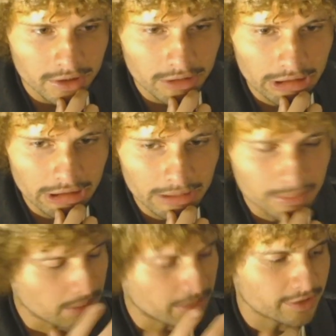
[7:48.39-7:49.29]
And then
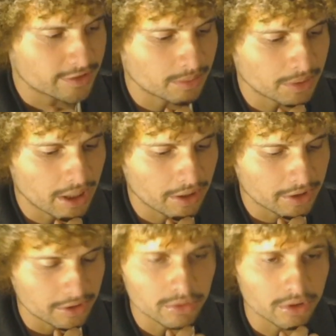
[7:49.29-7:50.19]
maybe there's someone out
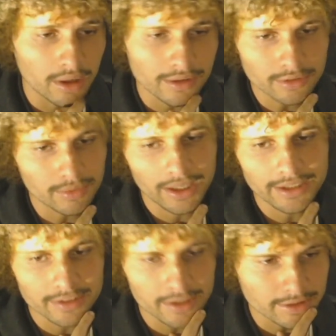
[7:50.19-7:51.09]
here who can also relate
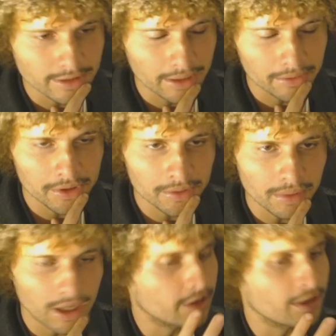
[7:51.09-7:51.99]
to this. I don't know.
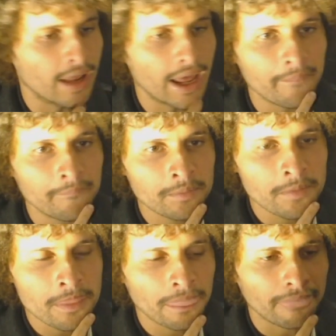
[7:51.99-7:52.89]
But other than that,
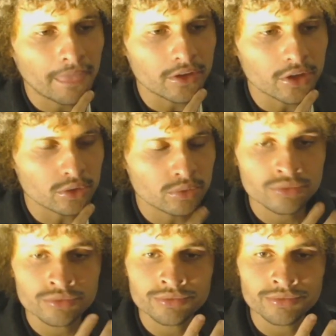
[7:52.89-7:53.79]

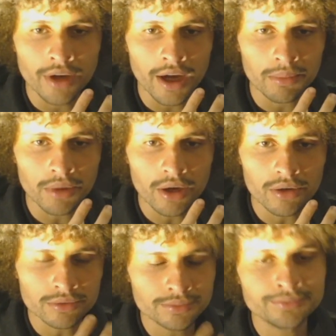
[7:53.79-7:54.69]
I'm
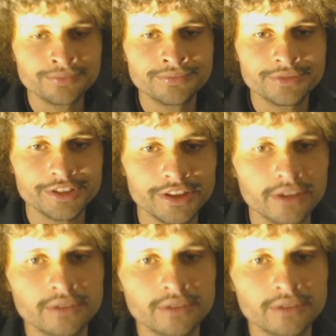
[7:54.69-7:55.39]
gone. See ya.